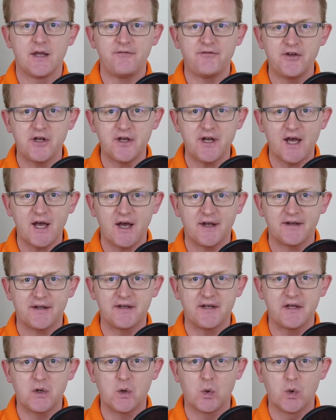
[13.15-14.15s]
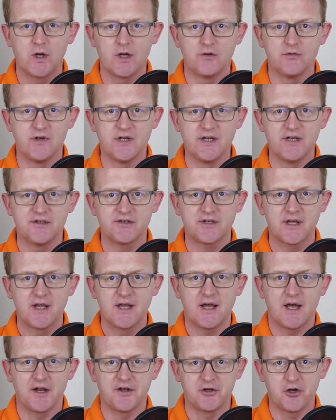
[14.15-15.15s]
If you'd had any queries
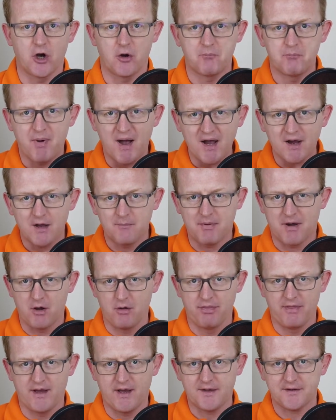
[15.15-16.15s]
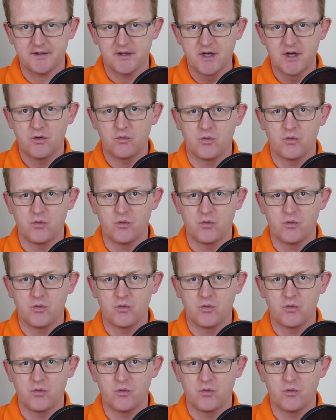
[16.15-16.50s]
and got back about that,